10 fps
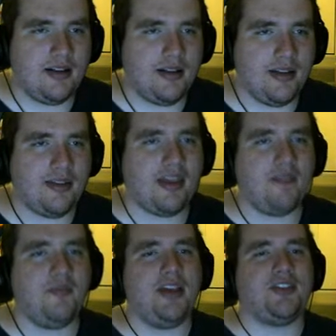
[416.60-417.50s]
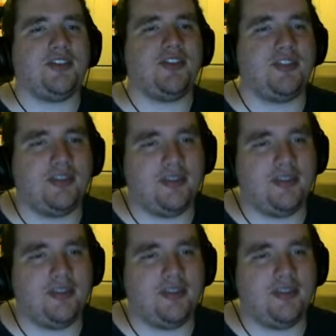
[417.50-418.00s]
I think that missed.